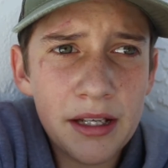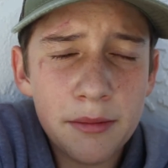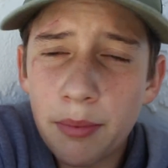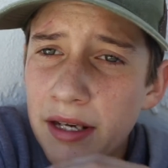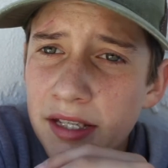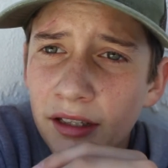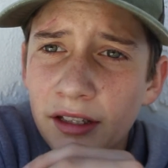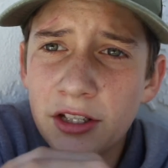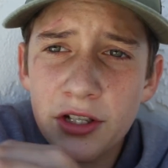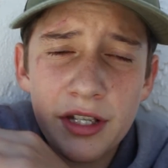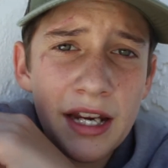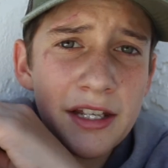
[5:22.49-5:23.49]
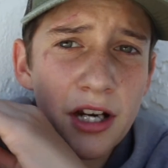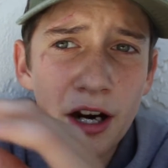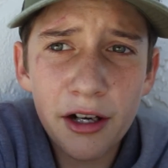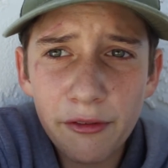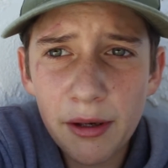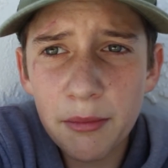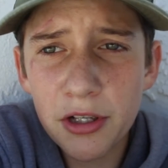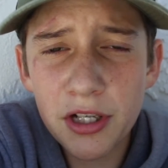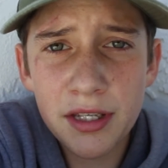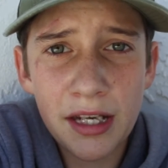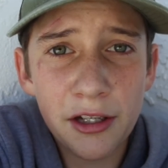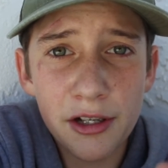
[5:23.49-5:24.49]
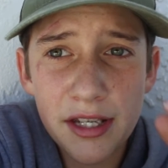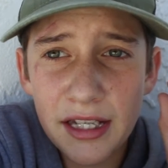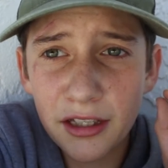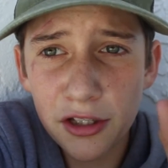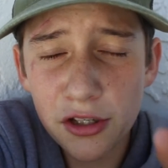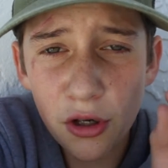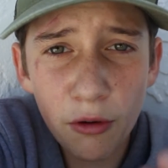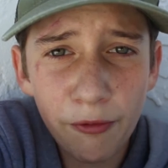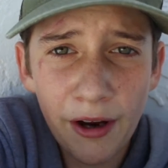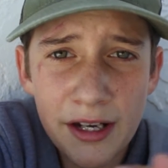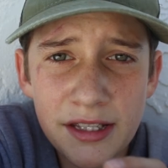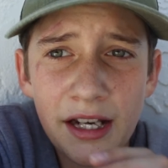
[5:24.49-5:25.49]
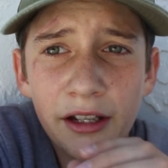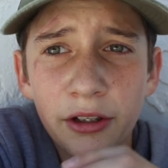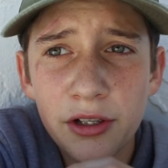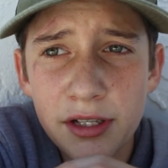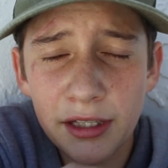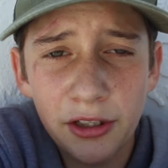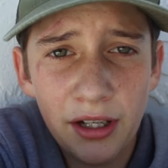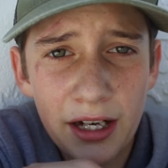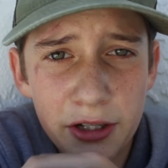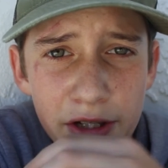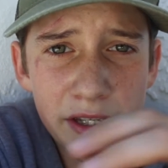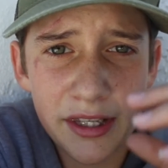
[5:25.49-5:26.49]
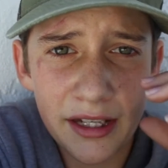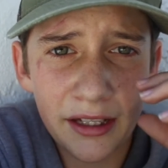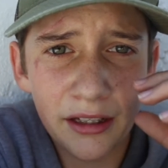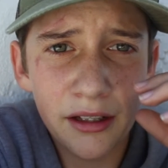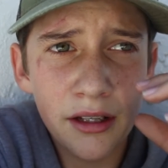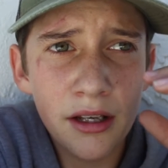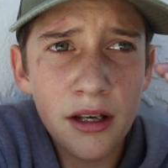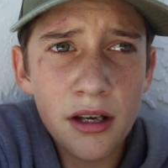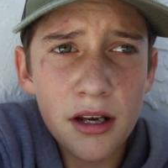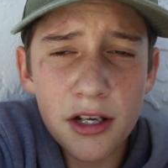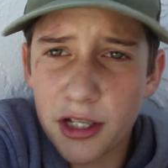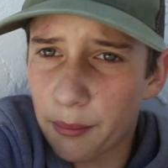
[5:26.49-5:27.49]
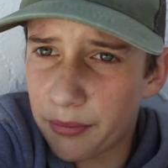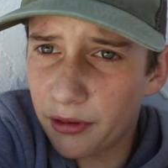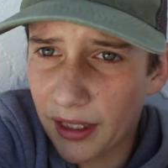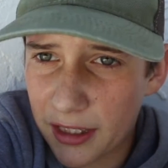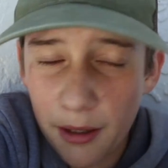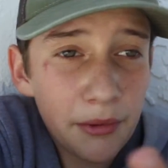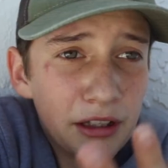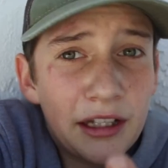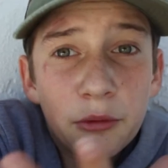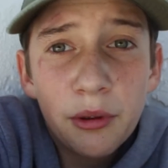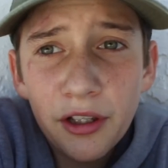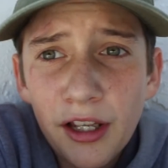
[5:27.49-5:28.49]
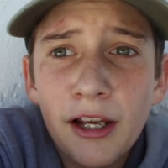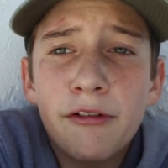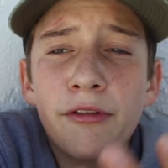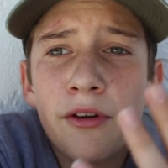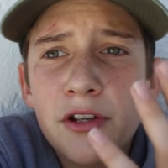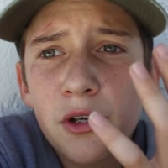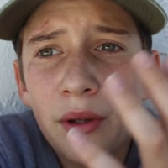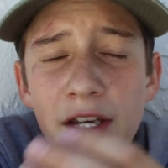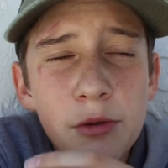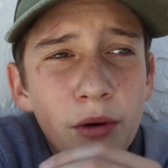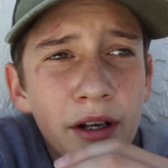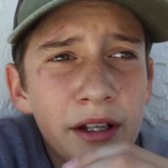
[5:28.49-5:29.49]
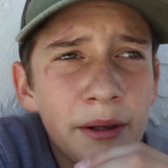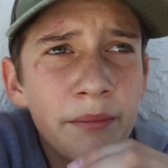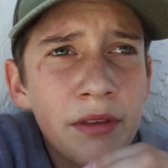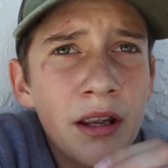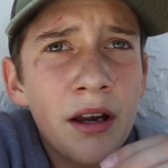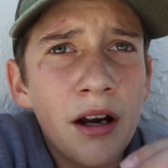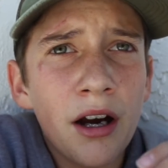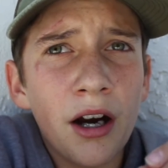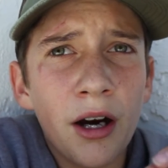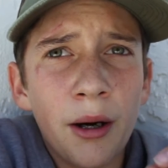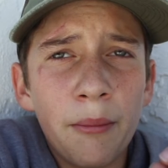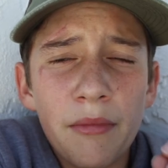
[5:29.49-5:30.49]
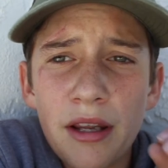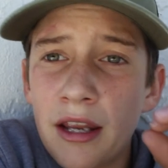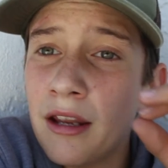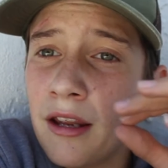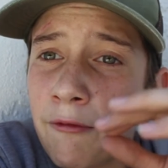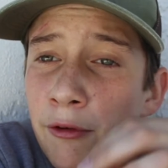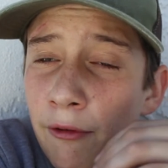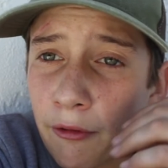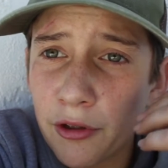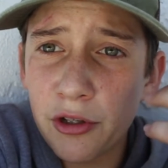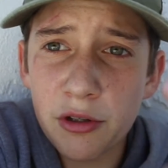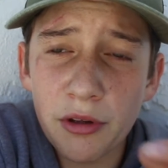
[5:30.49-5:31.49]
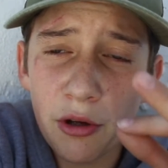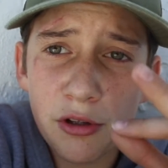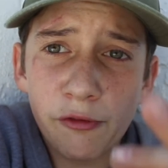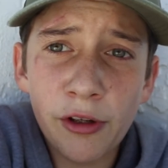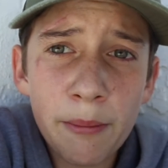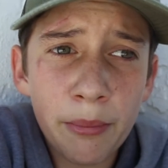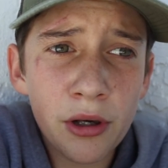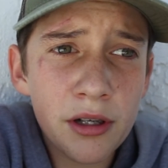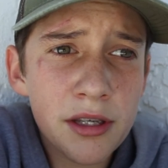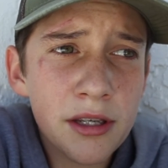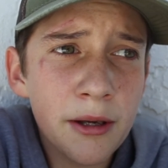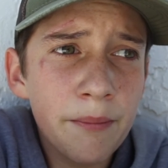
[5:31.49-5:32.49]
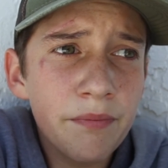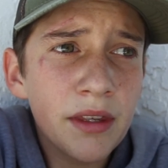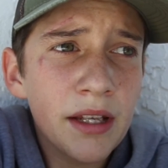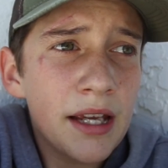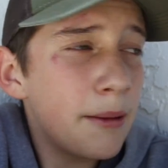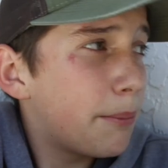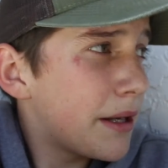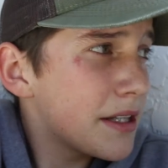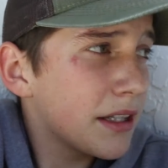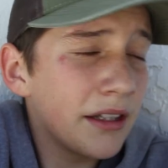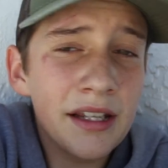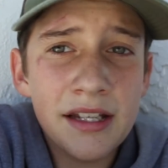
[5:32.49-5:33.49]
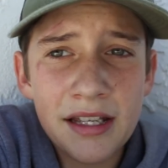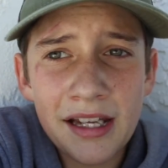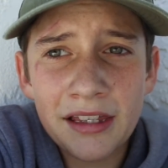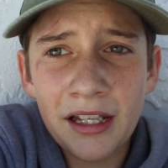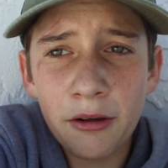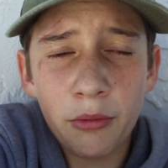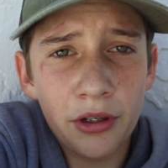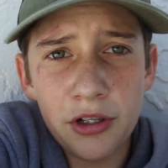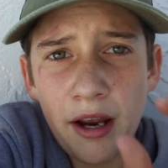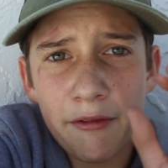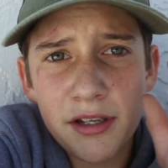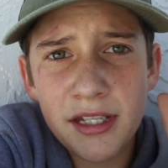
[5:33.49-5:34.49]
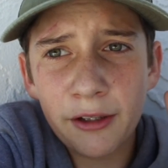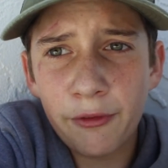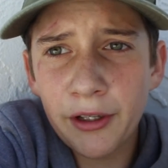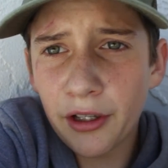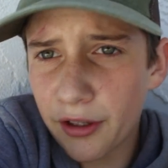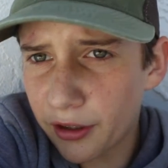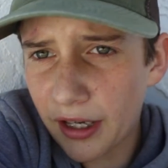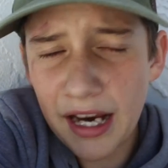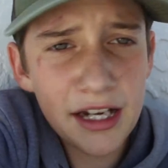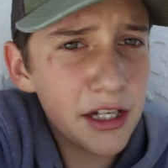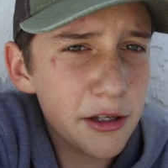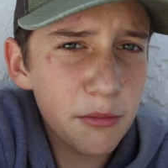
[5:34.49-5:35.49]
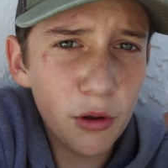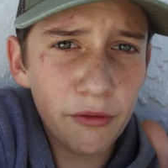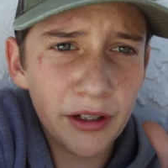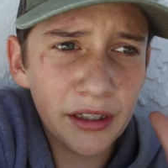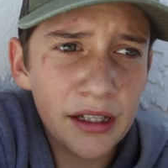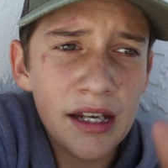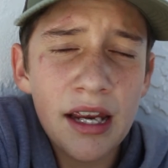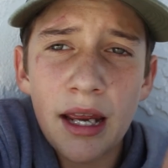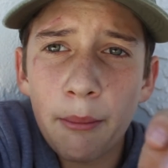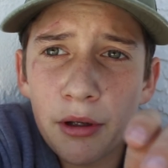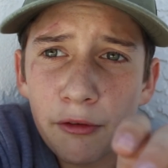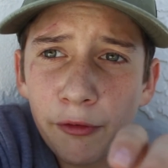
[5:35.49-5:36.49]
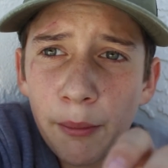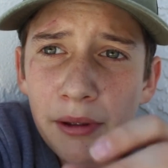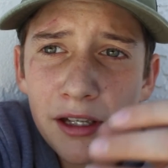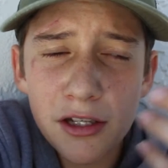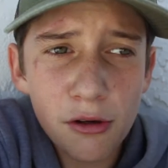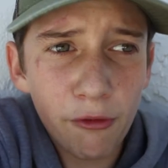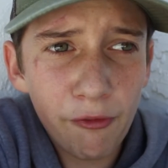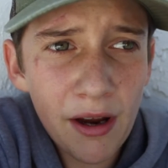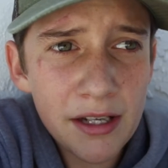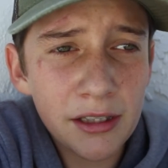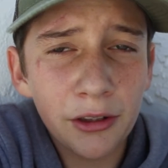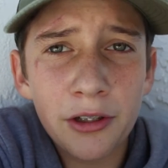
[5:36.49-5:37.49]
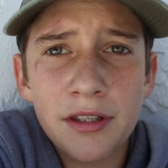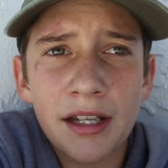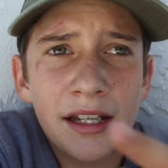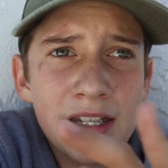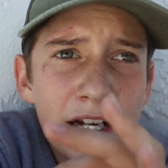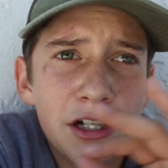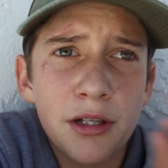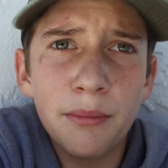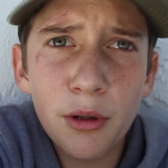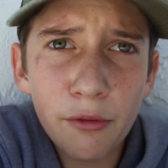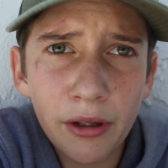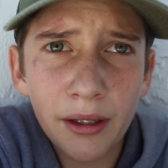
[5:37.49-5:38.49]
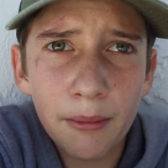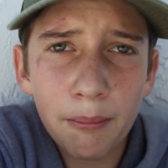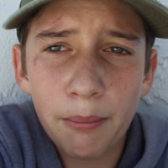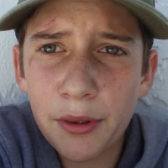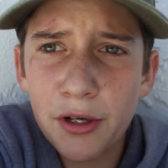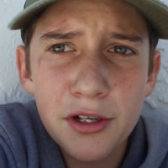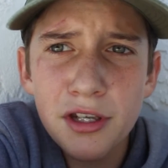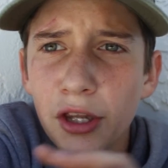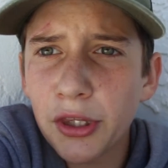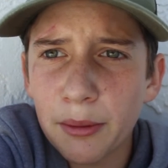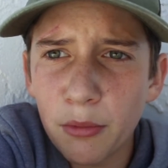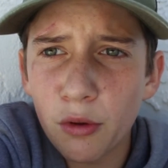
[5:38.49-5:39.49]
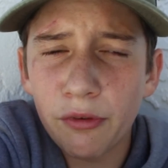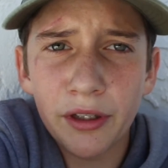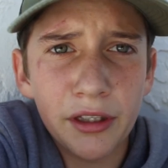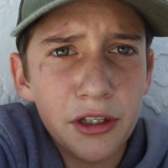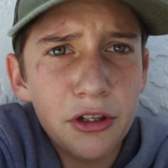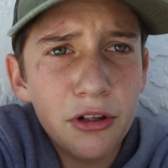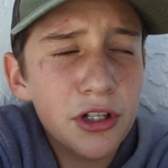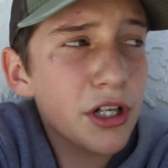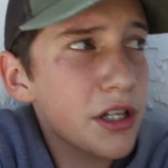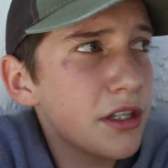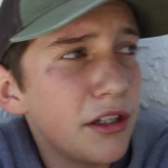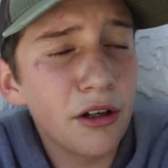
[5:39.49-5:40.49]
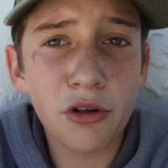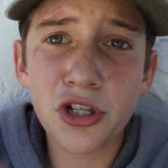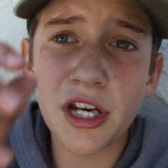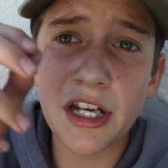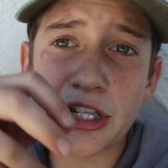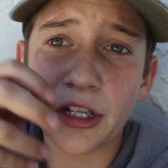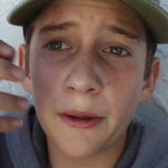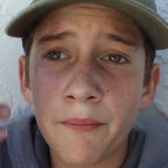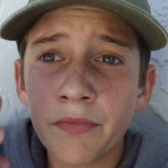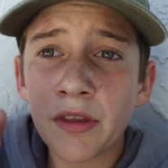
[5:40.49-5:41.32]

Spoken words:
basically just a ton of images that you're seeing so fast that it looks like you're actually seeing something like real life. So that's why if you ever use those flip books, it basically is like that, where you have a stick figure and their hand is moving, but you're flipping it so fast it looks like it's actually moving, but there's nothing moving. You're just, changing